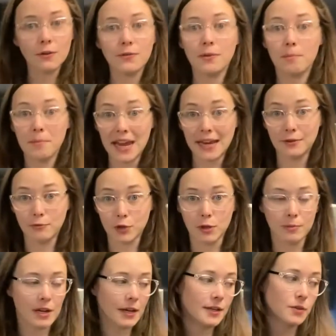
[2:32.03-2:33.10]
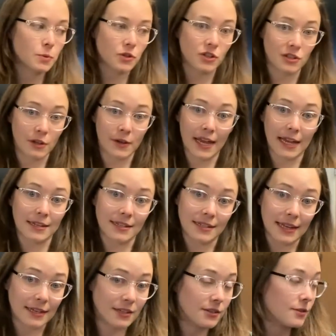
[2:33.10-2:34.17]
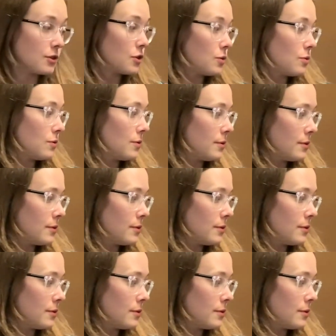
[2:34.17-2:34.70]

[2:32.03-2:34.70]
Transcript: the main room lights, which is located next to the door.